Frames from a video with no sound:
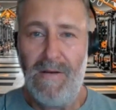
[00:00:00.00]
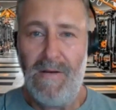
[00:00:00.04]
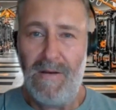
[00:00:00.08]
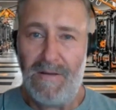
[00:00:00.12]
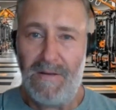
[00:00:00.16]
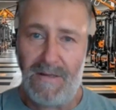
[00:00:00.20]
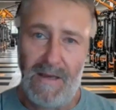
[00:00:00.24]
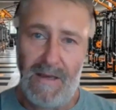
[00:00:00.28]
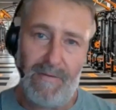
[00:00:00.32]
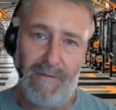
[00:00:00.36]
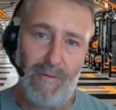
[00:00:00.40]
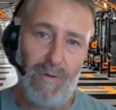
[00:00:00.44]

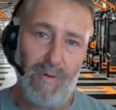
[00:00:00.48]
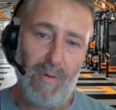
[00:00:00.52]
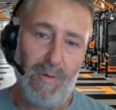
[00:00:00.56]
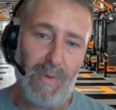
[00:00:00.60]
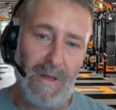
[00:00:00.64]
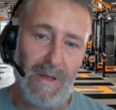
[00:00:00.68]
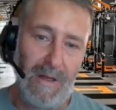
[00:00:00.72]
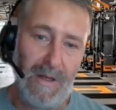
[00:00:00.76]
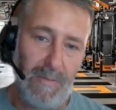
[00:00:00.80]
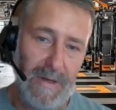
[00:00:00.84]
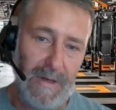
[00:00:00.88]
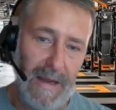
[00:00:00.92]
7 will
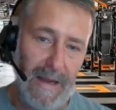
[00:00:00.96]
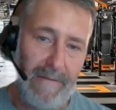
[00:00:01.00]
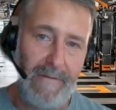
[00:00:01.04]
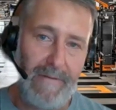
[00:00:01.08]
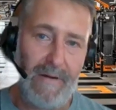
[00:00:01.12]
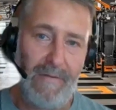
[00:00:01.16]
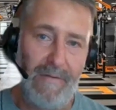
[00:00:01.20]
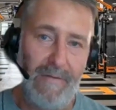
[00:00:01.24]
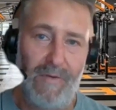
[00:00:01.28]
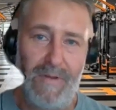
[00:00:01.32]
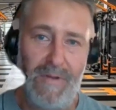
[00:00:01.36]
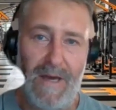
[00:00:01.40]
be a little bit
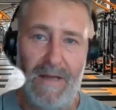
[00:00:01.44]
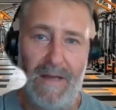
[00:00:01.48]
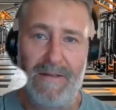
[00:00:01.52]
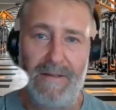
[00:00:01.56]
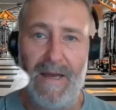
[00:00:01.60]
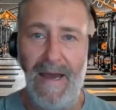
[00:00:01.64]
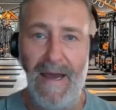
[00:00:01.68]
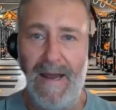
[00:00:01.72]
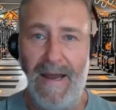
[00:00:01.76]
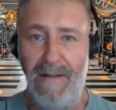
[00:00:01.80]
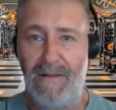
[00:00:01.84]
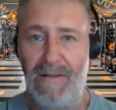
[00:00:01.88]
heavier for that.
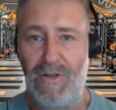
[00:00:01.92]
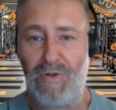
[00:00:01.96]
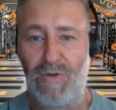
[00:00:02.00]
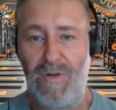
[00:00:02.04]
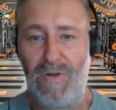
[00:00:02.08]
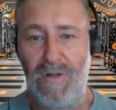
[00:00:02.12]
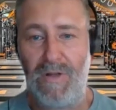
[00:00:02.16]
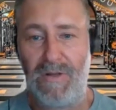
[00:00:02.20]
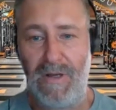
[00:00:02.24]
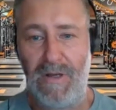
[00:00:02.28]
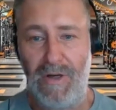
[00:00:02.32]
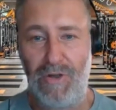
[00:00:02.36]
8 is
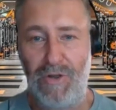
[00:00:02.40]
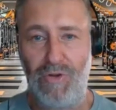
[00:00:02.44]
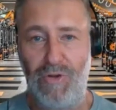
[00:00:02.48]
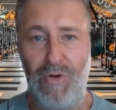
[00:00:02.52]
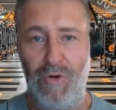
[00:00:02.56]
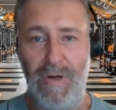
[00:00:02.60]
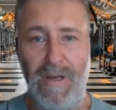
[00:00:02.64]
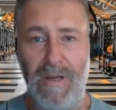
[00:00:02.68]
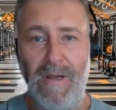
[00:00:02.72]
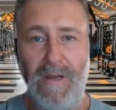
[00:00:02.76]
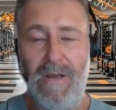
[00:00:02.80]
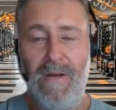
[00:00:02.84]
the
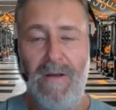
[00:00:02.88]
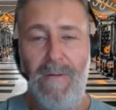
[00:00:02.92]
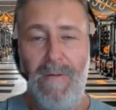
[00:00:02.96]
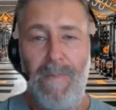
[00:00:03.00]
territory